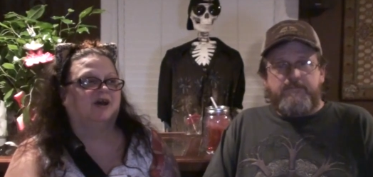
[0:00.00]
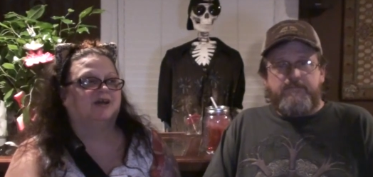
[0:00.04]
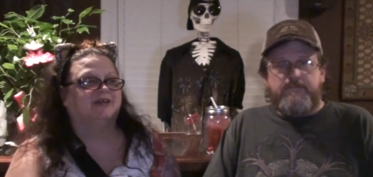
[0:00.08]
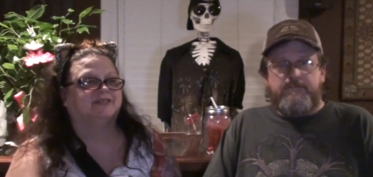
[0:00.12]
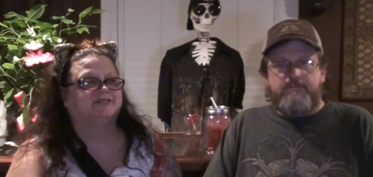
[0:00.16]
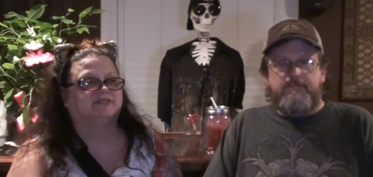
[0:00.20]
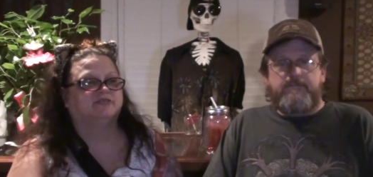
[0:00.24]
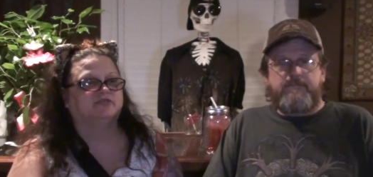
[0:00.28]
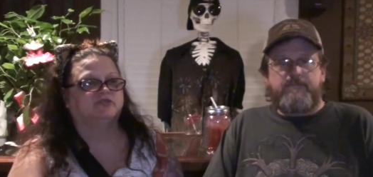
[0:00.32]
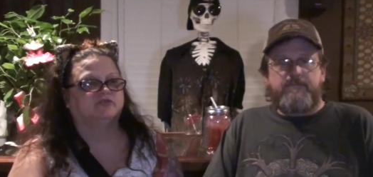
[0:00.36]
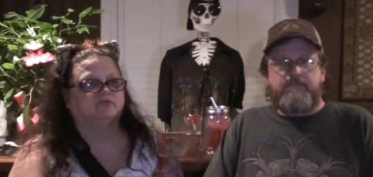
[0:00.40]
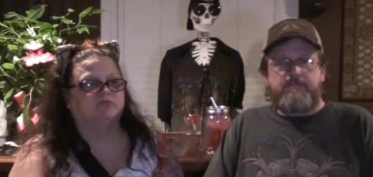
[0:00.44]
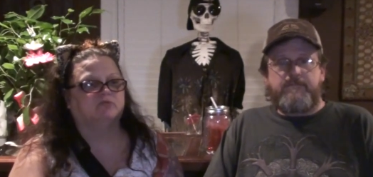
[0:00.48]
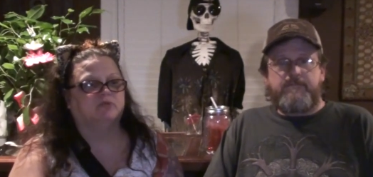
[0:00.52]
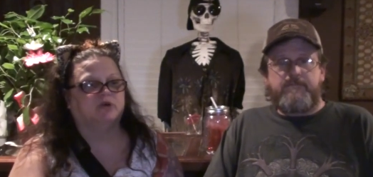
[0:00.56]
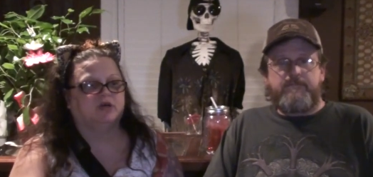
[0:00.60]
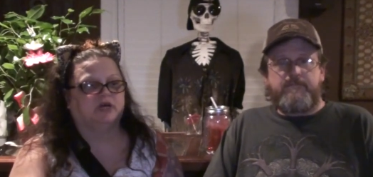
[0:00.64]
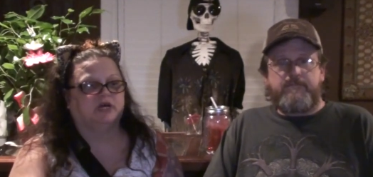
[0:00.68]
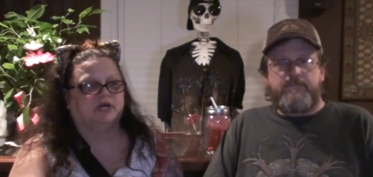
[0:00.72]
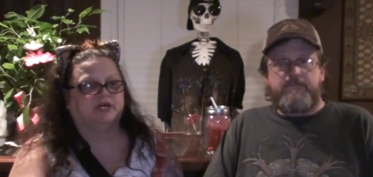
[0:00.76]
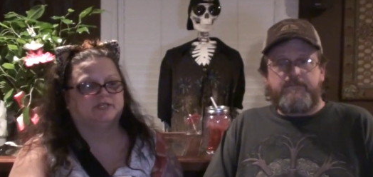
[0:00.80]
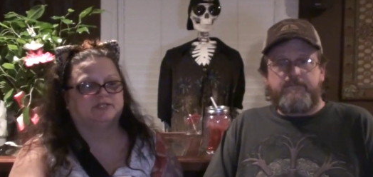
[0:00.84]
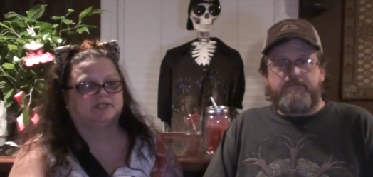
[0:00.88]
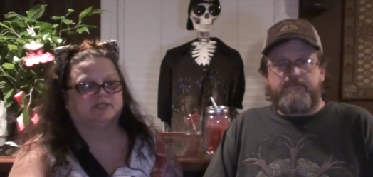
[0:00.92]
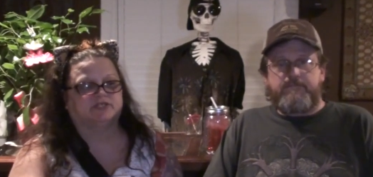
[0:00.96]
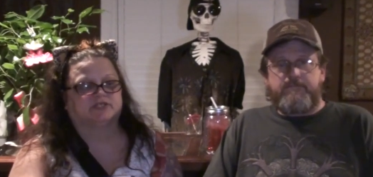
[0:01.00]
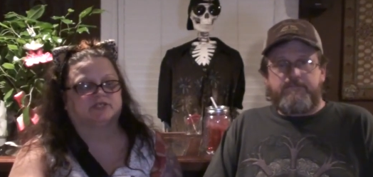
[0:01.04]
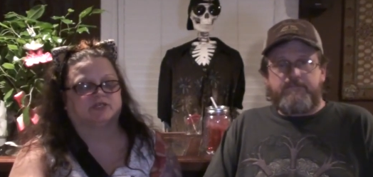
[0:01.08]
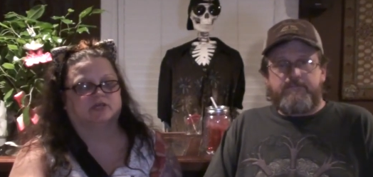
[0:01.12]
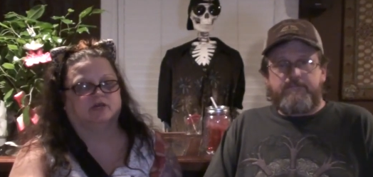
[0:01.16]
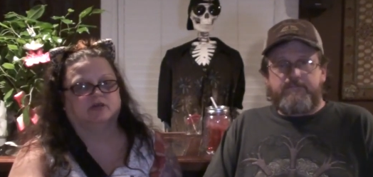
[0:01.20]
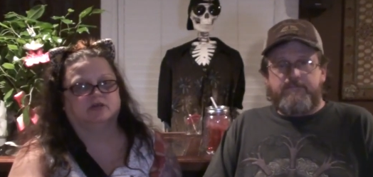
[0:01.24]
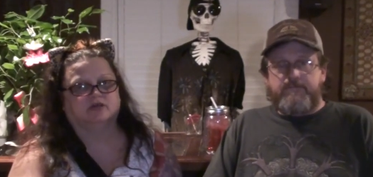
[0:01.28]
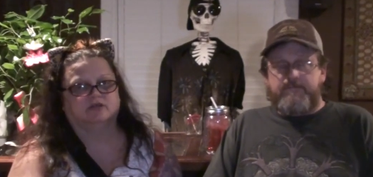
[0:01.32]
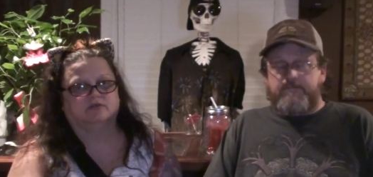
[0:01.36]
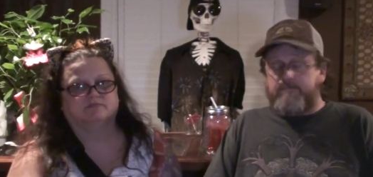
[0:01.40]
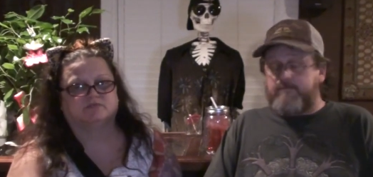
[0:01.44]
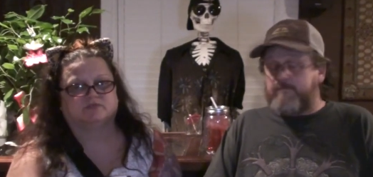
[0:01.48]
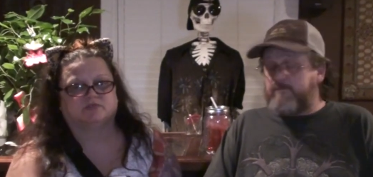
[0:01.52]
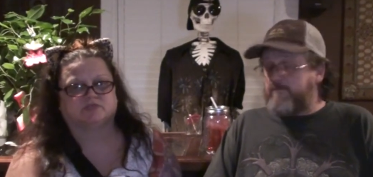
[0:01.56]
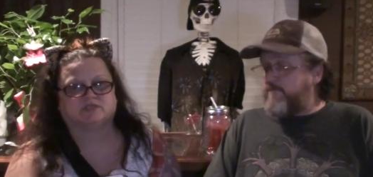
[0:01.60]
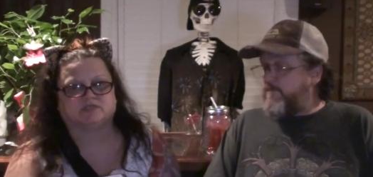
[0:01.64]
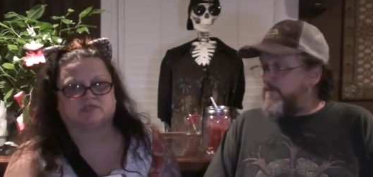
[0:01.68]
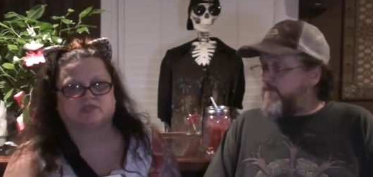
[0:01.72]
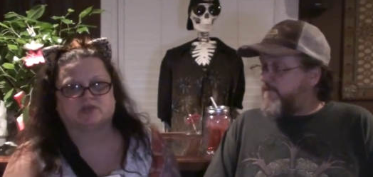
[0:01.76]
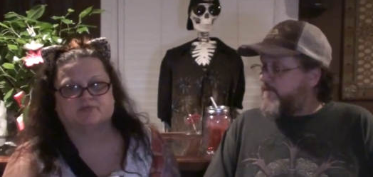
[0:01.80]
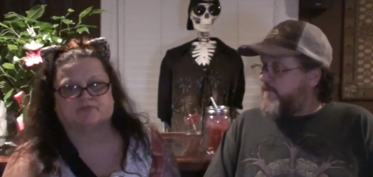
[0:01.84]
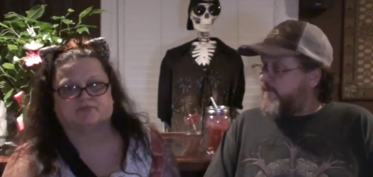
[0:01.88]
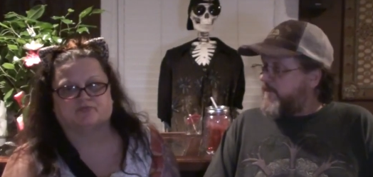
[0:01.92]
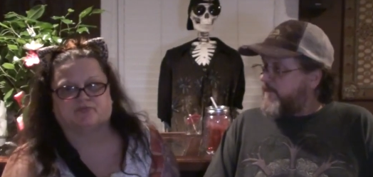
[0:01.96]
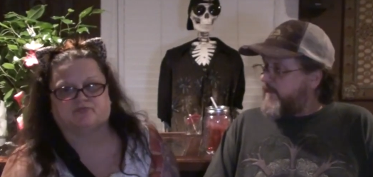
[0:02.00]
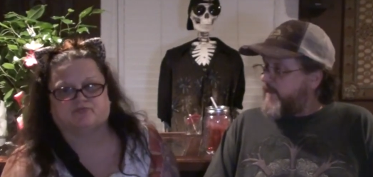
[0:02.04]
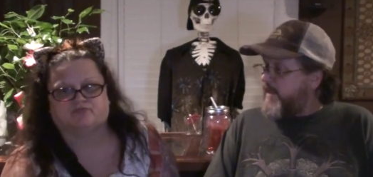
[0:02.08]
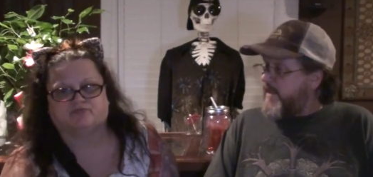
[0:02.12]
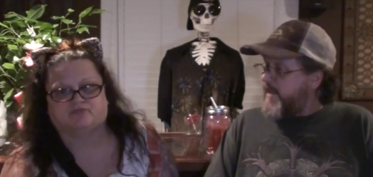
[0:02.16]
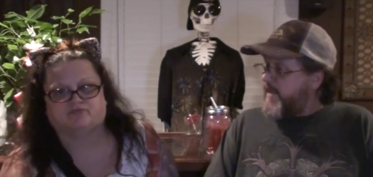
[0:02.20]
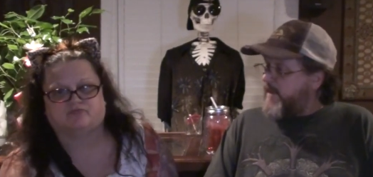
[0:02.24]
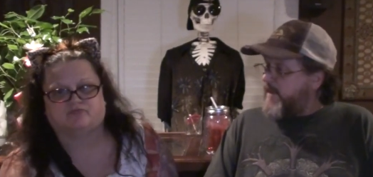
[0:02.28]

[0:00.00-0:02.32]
Speaker 1: I do watch um, some